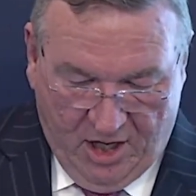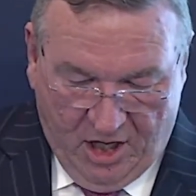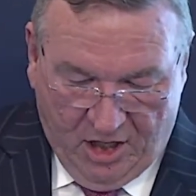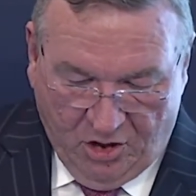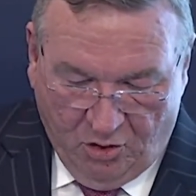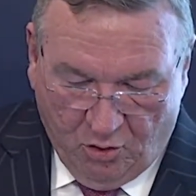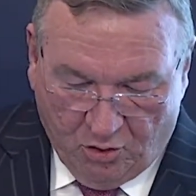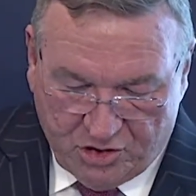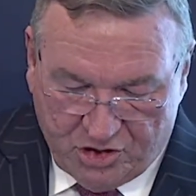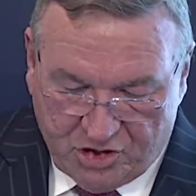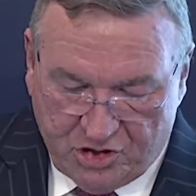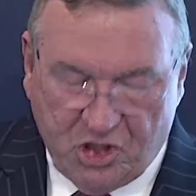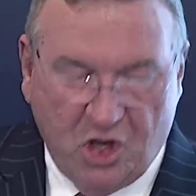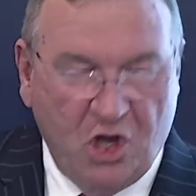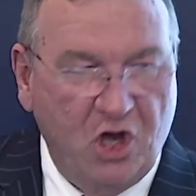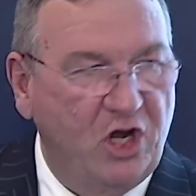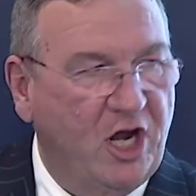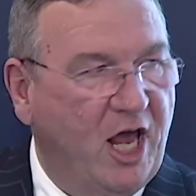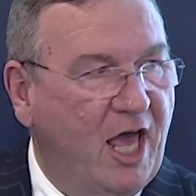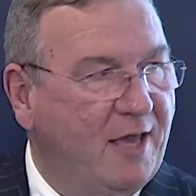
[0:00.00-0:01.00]
Your
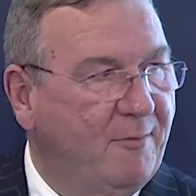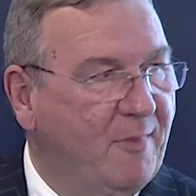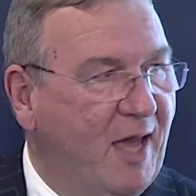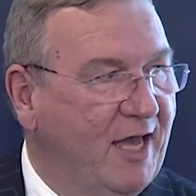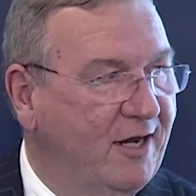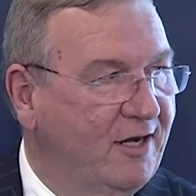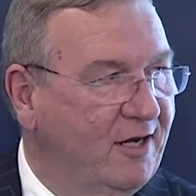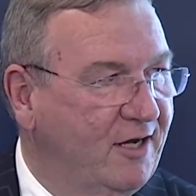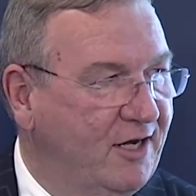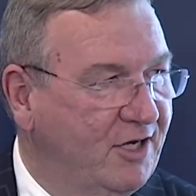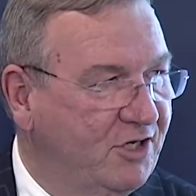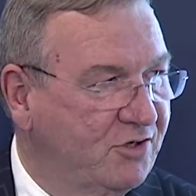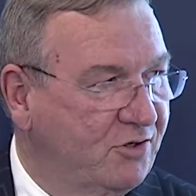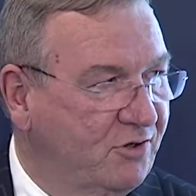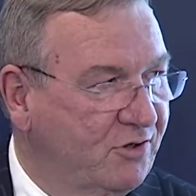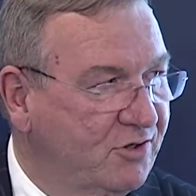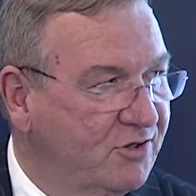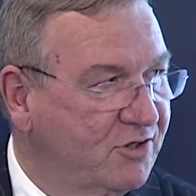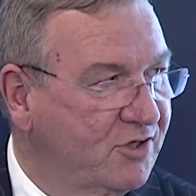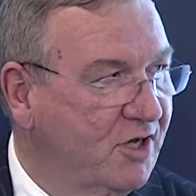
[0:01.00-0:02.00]
surname and
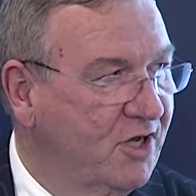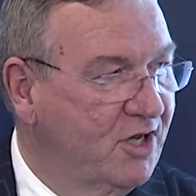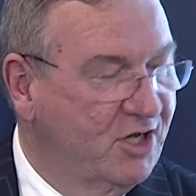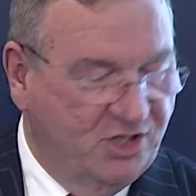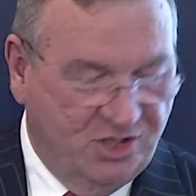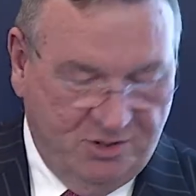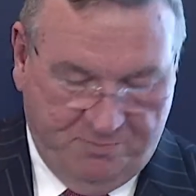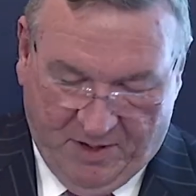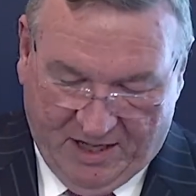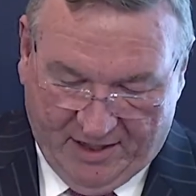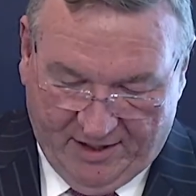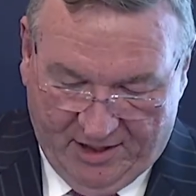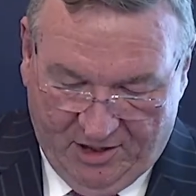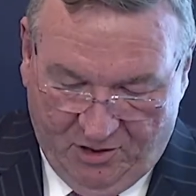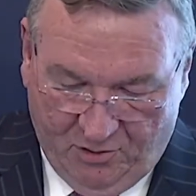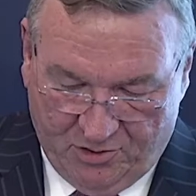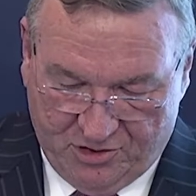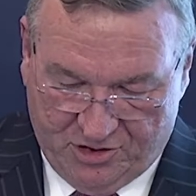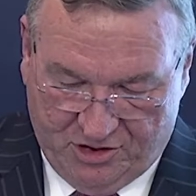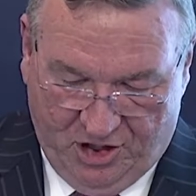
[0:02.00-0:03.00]
initials, spelling
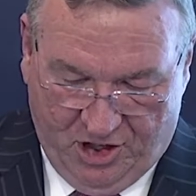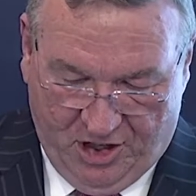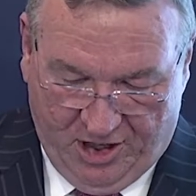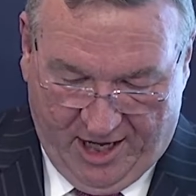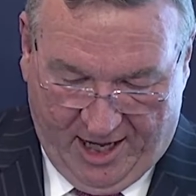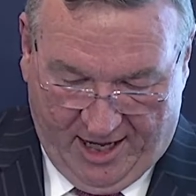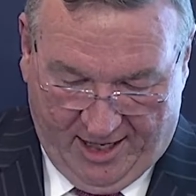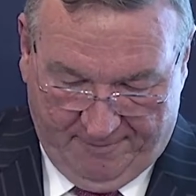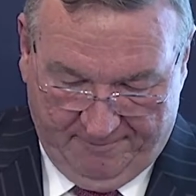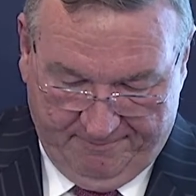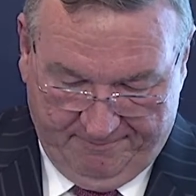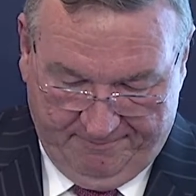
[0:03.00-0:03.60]
your surname.